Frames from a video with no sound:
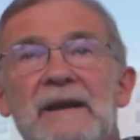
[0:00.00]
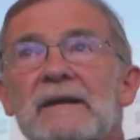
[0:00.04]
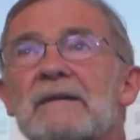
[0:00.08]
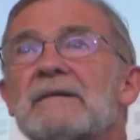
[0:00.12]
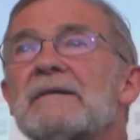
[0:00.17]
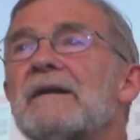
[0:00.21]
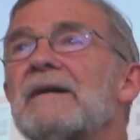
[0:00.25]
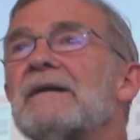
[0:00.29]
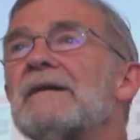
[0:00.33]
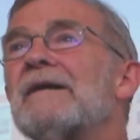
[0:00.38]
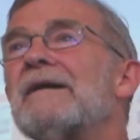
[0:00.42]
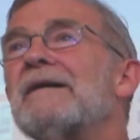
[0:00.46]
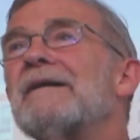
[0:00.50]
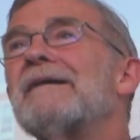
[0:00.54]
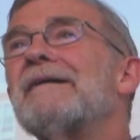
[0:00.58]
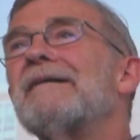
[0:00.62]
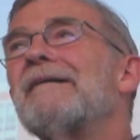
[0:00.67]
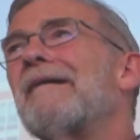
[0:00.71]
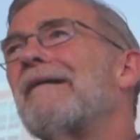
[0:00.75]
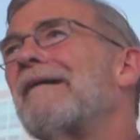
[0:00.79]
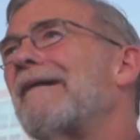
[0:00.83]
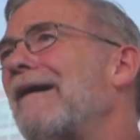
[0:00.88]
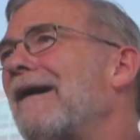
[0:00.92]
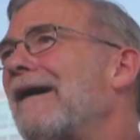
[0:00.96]
You know?
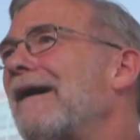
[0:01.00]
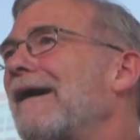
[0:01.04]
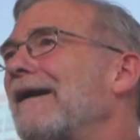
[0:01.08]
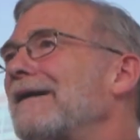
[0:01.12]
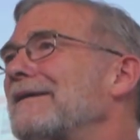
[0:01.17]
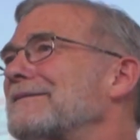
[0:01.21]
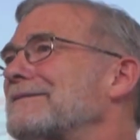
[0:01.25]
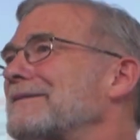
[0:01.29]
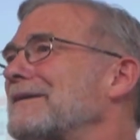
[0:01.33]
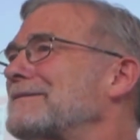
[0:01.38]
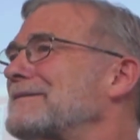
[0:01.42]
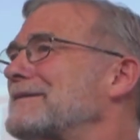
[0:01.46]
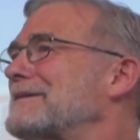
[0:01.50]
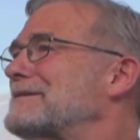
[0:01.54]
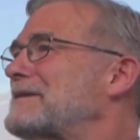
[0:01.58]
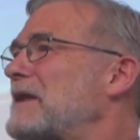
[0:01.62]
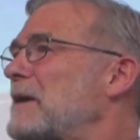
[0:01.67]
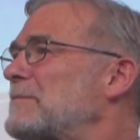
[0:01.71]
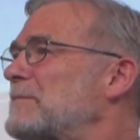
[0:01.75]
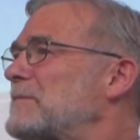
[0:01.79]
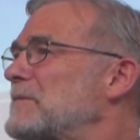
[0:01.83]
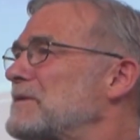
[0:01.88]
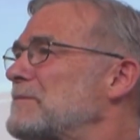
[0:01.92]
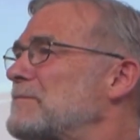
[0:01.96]
So the
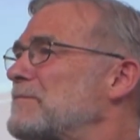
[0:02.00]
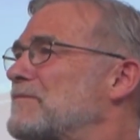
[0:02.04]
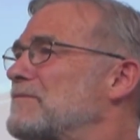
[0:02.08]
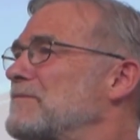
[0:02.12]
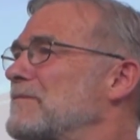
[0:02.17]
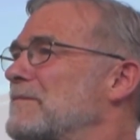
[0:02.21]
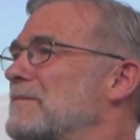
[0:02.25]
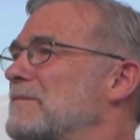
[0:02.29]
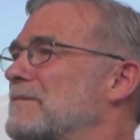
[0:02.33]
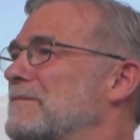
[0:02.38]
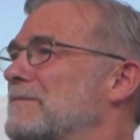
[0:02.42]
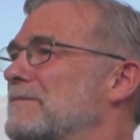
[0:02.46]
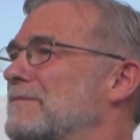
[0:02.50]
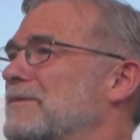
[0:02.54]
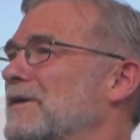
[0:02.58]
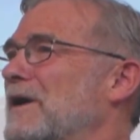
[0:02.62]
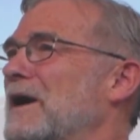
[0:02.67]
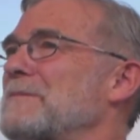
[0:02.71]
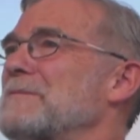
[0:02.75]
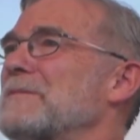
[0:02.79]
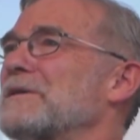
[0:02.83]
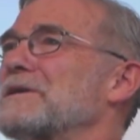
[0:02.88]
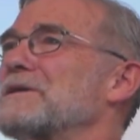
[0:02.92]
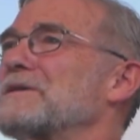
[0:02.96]
Deputy
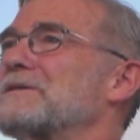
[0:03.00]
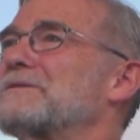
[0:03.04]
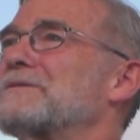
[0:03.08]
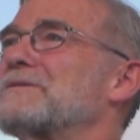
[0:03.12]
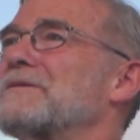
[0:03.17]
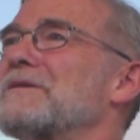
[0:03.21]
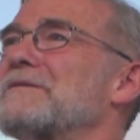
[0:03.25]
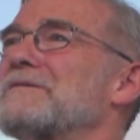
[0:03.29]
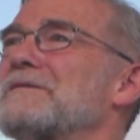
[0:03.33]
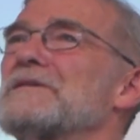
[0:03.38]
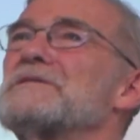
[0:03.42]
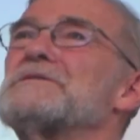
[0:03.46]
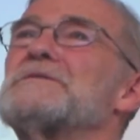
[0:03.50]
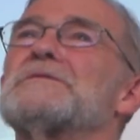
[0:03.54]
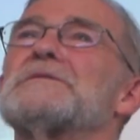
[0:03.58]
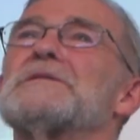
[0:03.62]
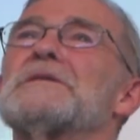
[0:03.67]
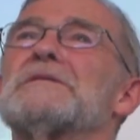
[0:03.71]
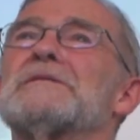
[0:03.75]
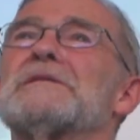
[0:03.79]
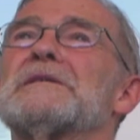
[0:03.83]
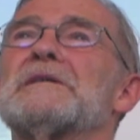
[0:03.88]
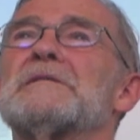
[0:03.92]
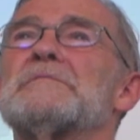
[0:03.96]
Prime Minister of
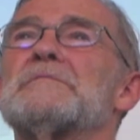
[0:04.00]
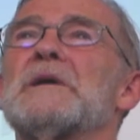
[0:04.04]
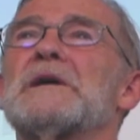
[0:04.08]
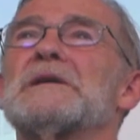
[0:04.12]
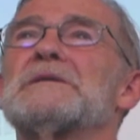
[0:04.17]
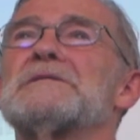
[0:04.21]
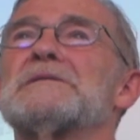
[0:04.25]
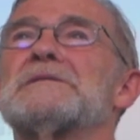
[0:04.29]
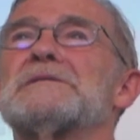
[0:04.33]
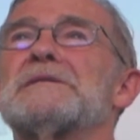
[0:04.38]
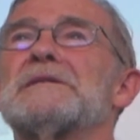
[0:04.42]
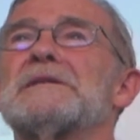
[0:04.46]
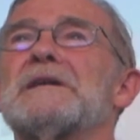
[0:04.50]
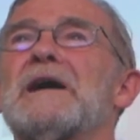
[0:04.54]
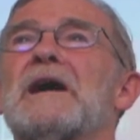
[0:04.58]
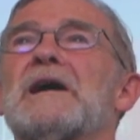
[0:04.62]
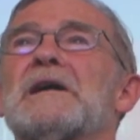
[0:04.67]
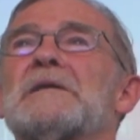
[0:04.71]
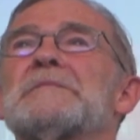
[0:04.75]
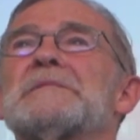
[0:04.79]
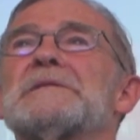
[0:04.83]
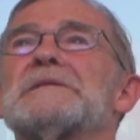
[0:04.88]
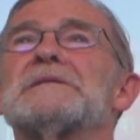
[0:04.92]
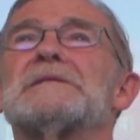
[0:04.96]
Israel admits that
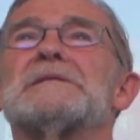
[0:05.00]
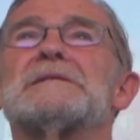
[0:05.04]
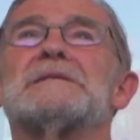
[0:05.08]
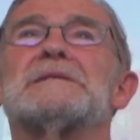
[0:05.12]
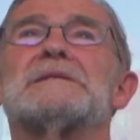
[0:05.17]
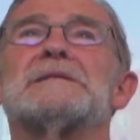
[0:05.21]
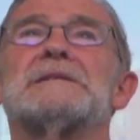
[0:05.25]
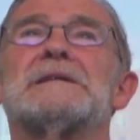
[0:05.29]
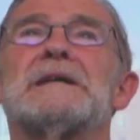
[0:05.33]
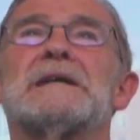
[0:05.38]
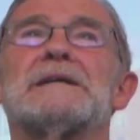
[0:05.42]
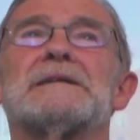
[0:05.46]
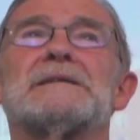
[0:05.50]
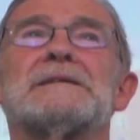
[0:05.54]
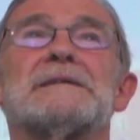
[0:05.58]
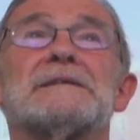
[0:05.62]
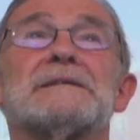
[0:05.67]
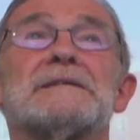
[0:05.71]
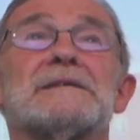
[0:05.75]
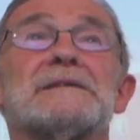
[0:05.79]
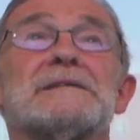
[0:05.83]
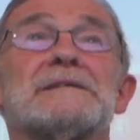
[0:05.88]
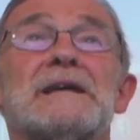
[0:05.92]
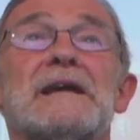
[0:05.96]
Ahmadinejad
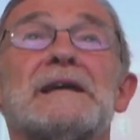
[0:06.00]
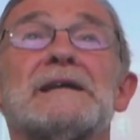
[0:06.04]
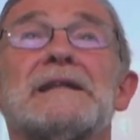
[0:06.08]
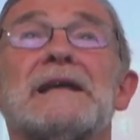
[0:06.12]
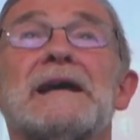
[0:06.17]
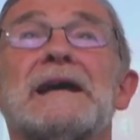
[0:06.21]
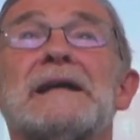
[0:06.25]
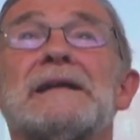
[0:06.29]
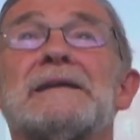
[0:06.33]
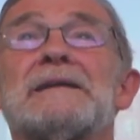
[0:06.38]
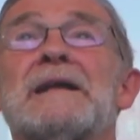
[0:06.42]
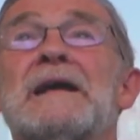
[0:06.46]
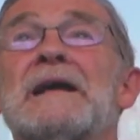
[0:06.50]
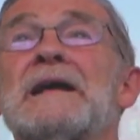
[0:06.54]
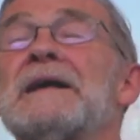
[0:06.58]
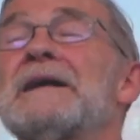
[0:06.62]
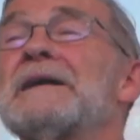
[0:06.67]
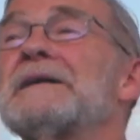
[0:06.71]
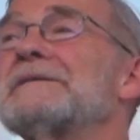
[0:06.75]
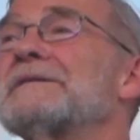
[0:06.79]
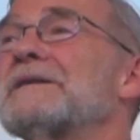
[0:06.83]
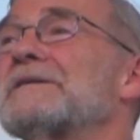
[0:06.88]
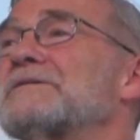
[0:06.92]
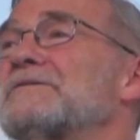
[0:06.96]
didn't say that,
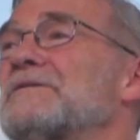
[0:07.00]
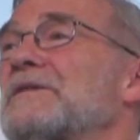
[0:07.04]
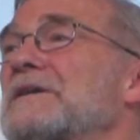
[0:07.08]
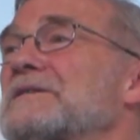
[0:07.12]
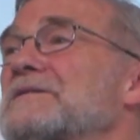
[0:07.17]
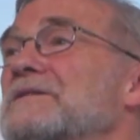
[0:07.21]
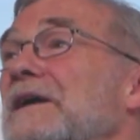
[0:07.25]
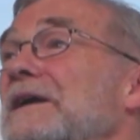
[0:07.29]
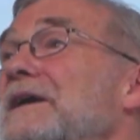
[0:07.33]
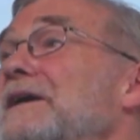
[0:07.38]
the trans